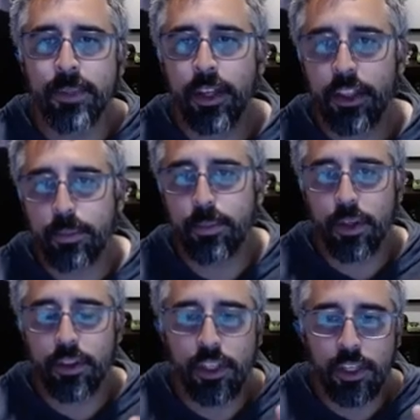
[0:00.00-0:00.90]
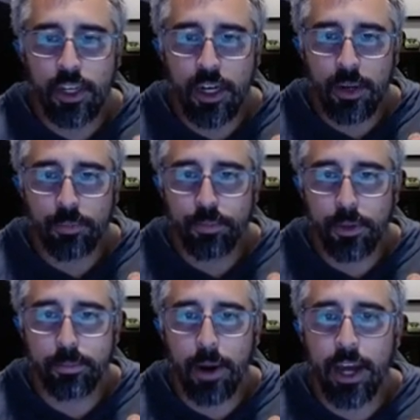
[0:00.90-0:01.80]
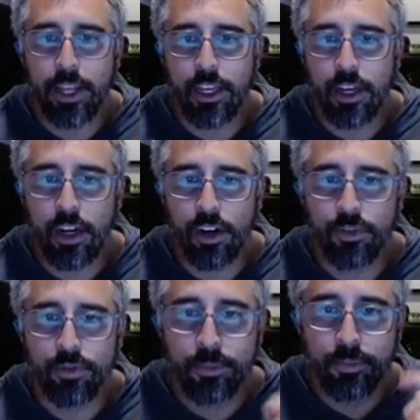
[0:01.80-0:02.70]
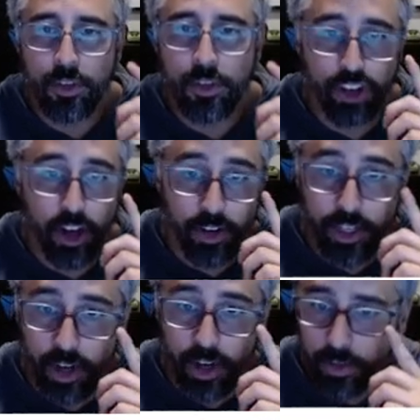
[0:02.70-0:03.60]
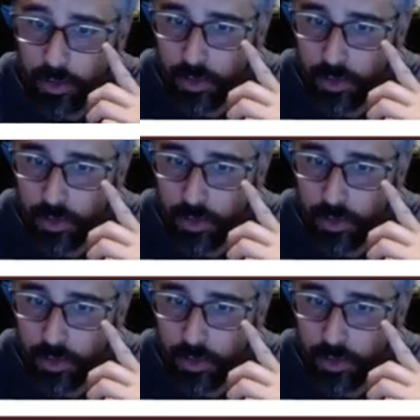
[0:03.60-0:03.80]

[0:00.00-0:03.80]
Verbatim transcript: and they put the, um, the body of the Cherokee on this.